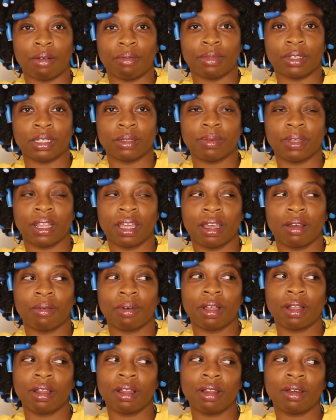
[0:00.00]
just be like,
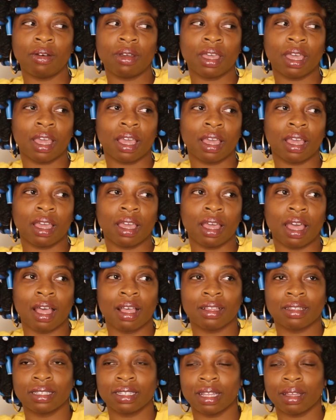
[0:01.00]
well, okay,
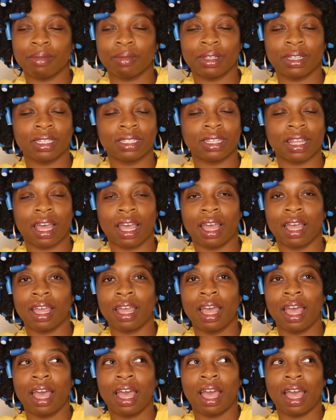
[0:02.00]
I'll accept this.
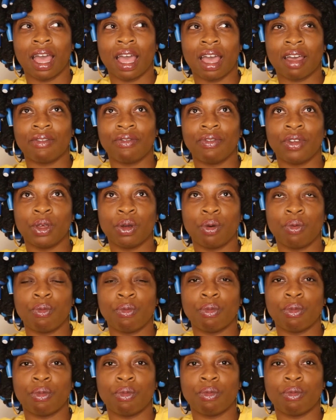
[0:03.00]
I
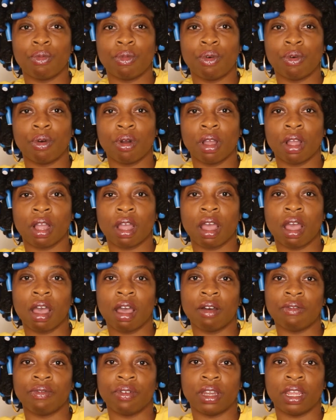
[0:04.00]
feel more
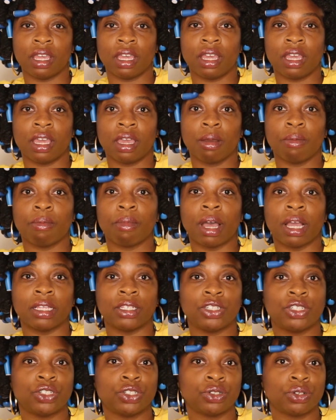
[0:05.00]
confident in my
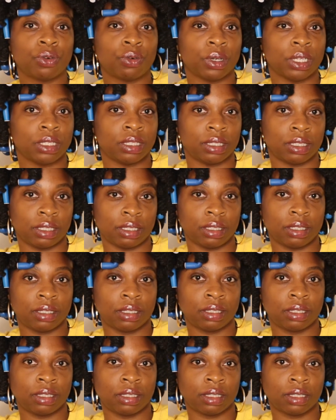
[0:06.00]

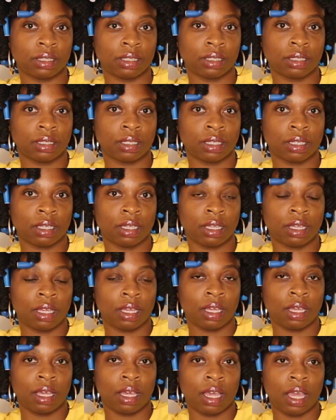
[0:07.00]
choices,
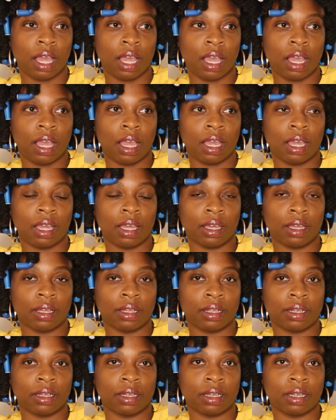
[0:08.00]

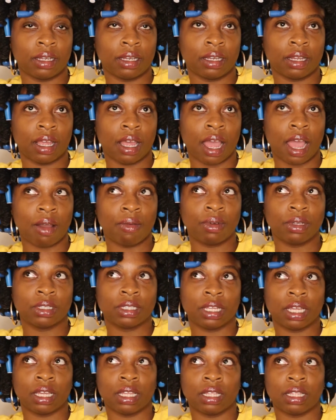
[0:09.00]
and I will
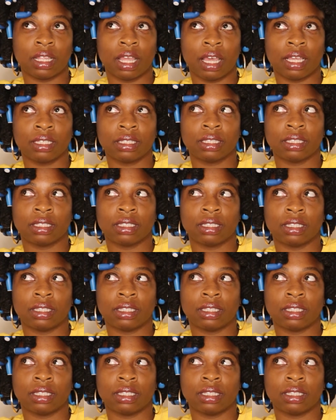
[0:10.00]
say that's